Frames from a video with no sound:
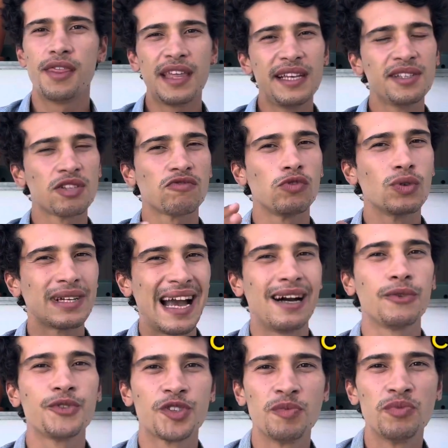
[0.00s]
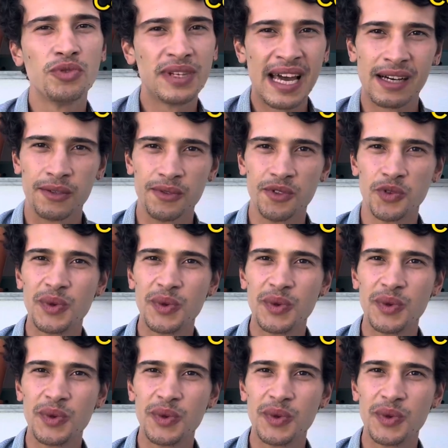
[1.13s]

These are all countable nouns.